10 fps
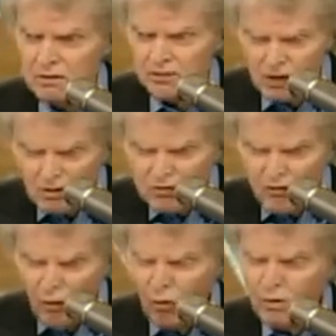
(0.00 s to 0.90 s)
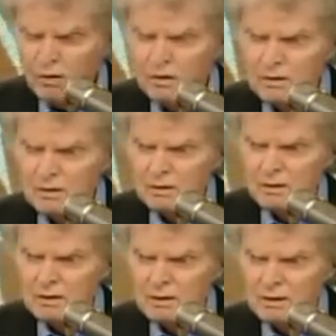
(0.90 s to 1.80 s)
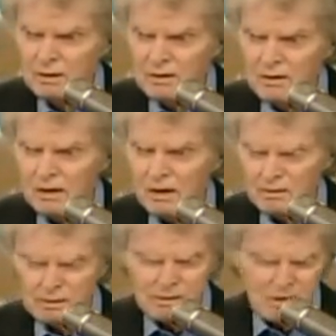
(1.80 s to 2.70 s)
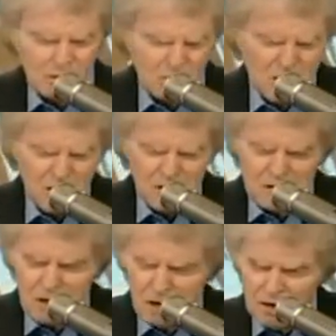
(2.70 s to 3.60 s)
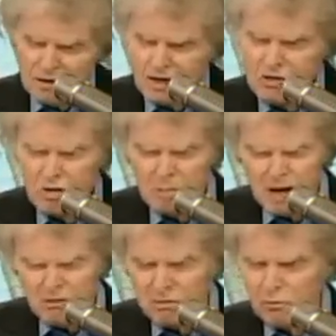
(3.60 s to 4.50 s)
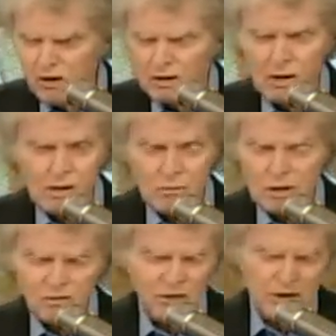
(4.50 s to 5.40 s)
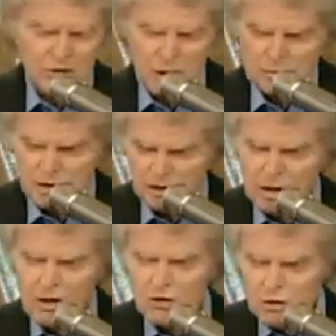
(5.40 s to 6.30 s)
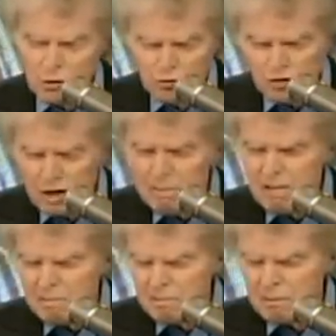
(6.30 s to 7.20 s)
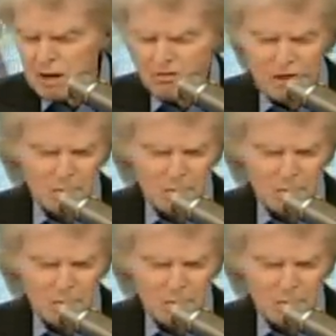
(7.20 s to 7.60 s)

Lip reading: These four? Oh, my God. Can you imagine Rick Santorum's like, you know who's going to be the president